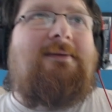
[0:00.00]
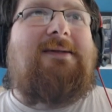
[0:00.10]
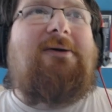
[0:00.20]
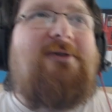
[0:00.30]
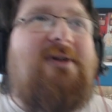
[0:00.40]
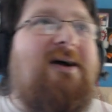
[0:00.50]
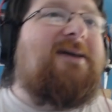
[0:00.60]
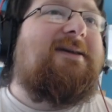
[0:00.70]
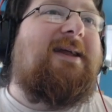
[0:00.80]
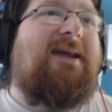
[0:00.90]

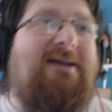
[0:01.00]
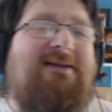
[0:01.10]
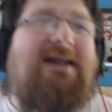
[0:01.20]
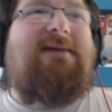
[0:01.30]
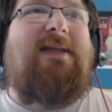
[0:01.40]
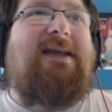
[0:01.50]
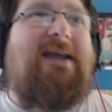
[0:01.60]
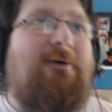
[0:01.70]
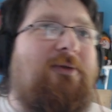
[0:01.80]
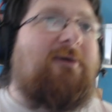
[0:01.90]
Downside is if they
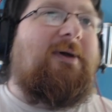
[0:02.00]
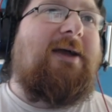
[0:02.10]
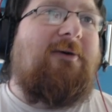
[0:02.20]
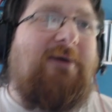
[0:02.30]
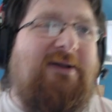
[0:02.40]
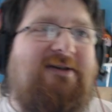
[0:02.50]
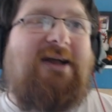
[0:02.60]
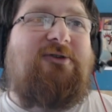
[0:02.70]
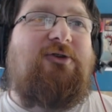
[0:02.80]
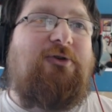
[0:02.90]
kill the hero it's
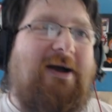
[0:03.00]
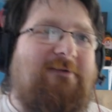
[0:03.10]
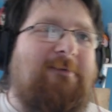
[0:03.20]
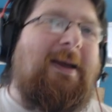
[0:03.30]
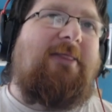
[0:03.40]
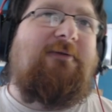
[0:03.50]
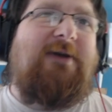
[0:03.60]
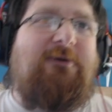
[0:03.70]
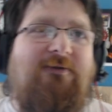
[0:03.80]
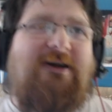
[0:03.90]
attached to, you have to pay 3
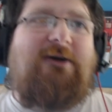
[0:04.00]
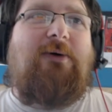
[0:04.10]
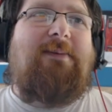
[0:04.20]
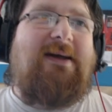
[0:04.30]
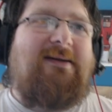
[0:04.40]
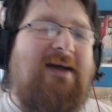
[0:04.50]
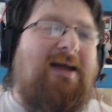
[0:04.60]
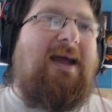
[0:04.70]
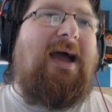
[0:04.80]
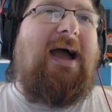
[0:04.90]
to re-equip it,
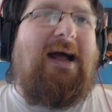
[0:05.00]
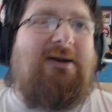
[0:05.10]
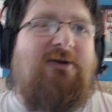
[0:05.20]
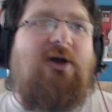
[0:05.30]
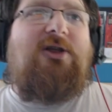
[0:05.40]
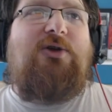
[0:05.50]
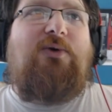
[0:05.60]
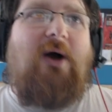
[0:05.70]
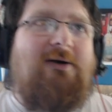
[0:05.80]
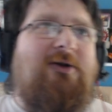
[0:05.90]
and you
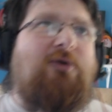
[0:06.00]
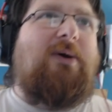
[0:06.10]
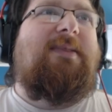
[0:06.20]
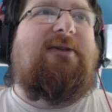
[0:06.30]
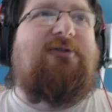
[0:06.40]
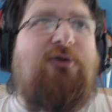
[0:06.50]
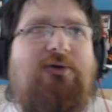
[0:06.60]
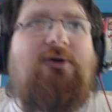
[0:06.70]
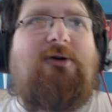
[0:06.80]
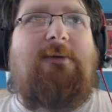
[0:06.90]
can't equip this to
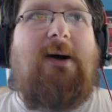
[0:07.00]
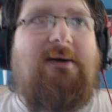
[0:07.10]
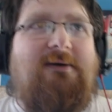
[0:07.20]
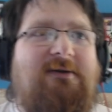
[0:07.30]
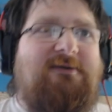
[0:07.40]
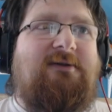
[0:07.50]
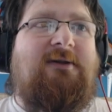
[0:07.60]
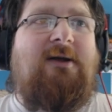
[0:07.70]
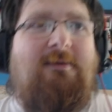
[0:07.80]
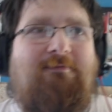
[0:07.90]
your commanders
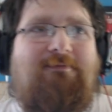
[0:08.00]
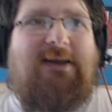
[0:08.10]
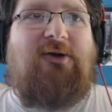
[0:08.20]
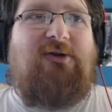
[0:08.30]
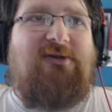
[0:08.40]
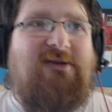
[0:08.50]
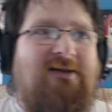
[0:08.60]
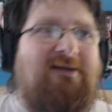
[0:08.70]
because